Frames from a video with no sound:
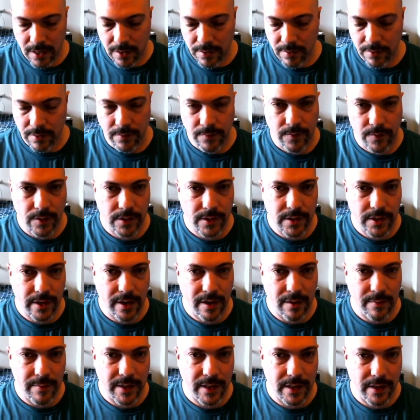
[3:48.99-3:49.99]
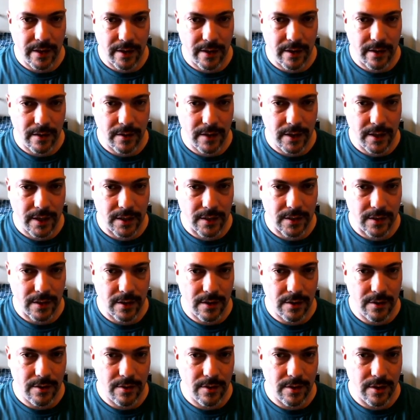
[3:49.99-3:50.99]
the first item in there is
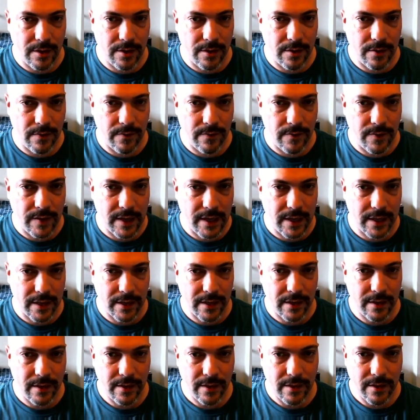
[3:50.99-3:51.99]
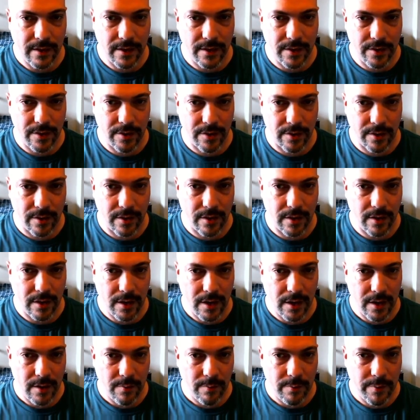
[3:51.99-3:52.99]
under under Vite under
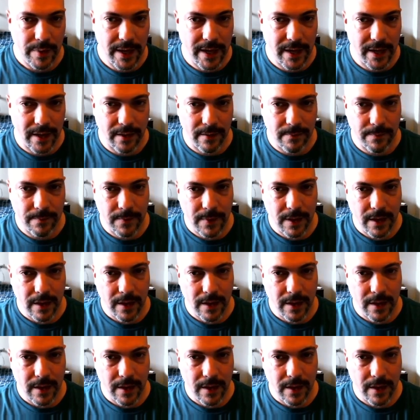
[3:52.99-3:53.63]
ping